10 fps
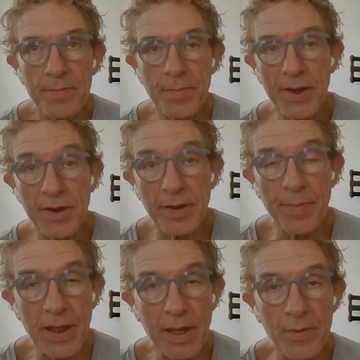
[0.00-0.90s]
but you could
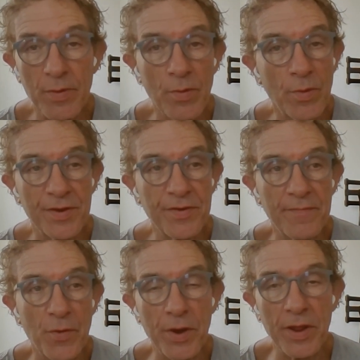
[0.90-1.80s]
pick up all the
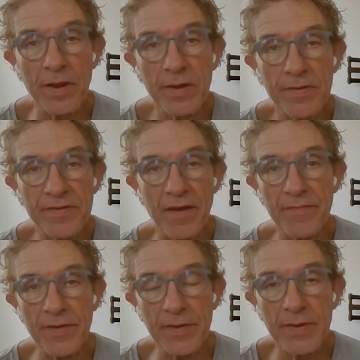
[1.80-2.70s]
top 40
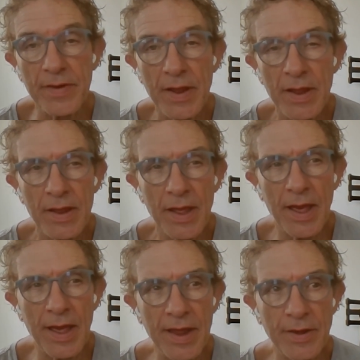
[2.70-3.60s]
stuff and
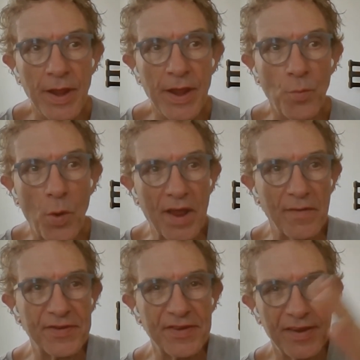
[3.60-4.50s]
in
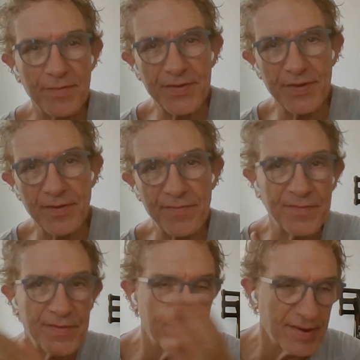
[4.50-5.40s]
waves. It was sort of,
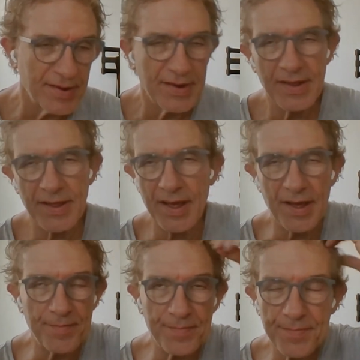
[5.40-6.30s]

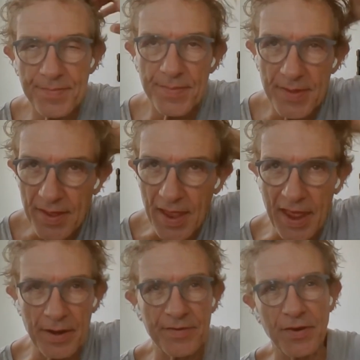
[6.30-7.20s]
and
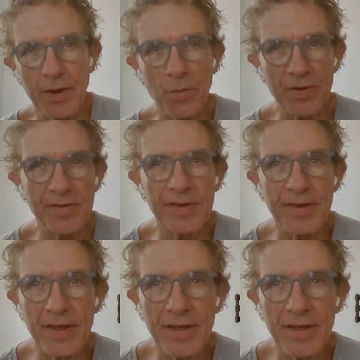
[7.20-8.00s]
it certainly wasn't